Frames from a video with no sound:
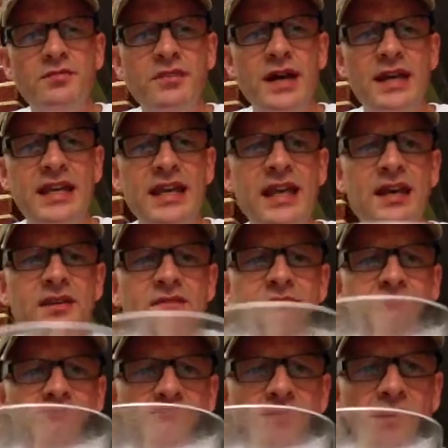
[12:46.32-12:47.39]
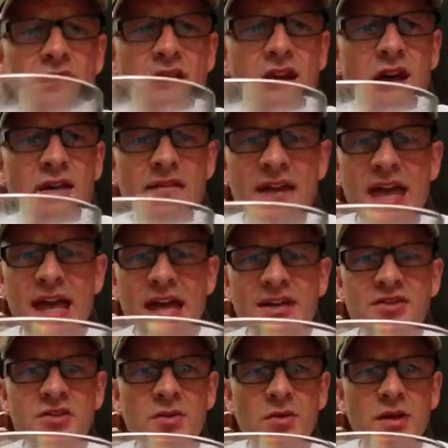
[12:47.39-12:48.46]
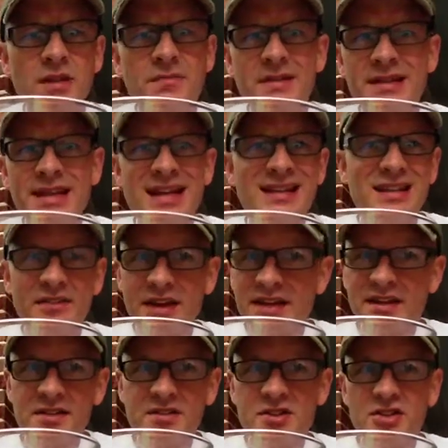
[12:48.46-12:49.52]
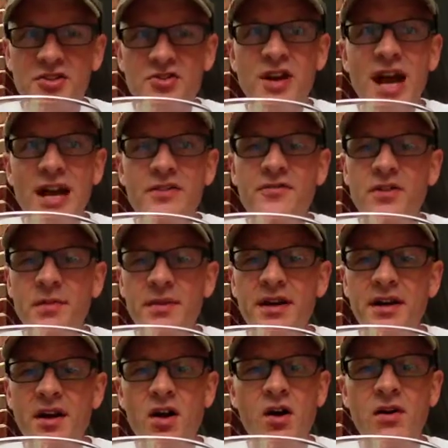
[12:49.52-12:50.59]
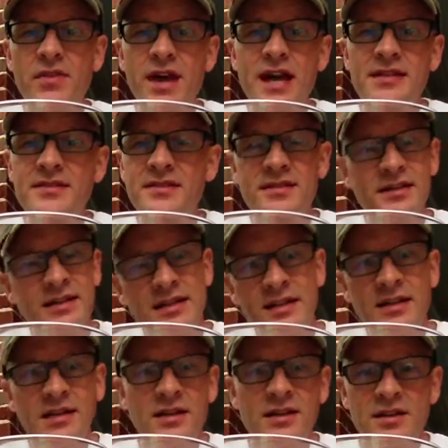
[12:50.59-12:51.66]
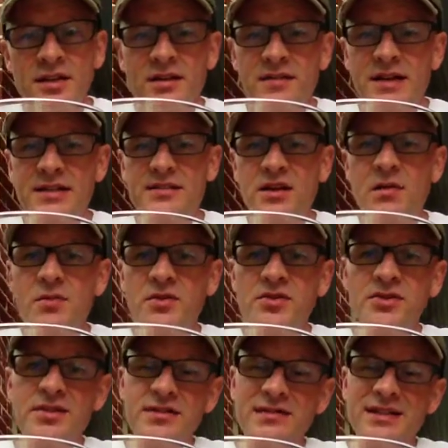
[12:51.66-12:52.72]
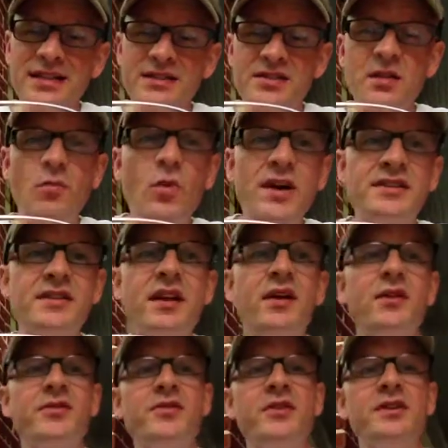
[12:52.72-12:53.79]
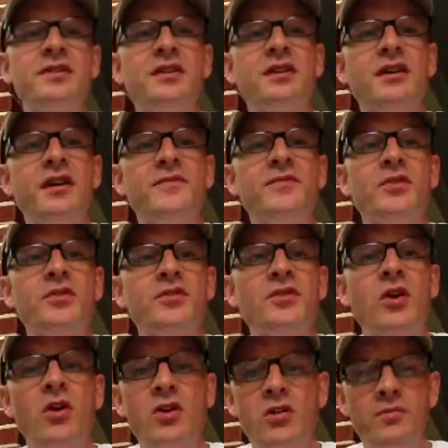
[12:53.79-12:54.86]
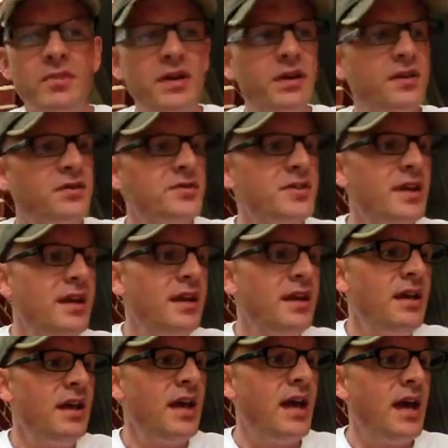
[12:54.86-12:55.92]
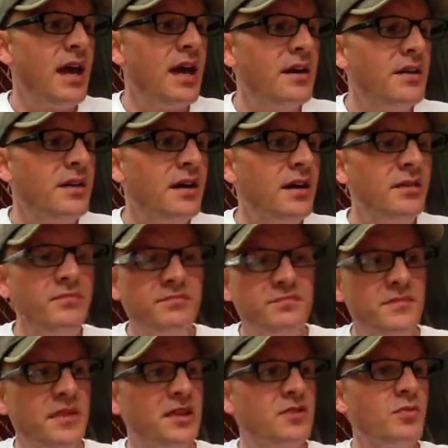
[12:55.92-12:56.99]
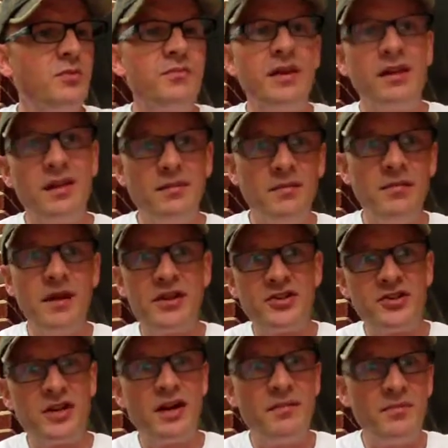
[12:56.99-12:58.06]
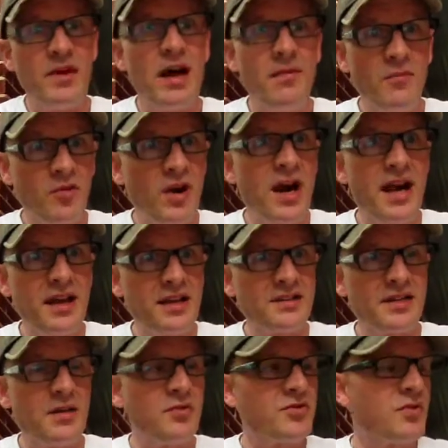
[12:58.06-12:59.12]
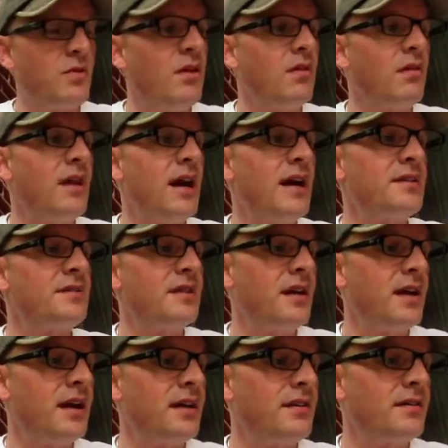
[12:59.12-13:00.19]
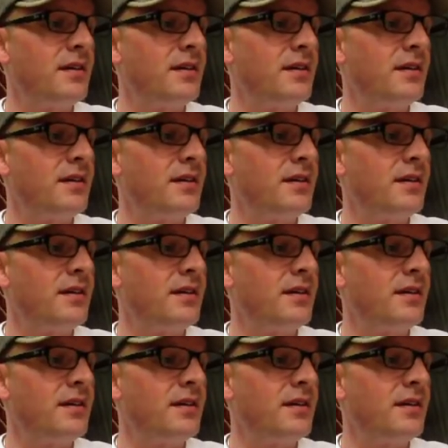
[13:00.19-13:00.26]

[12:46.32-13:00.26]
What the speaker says: Again, not a lot of head to it, but that doesn't detract from it at all. That's almost in some ways characteristic of your darker beers. And this one being, let me make sure I'm right because I was wrong last night.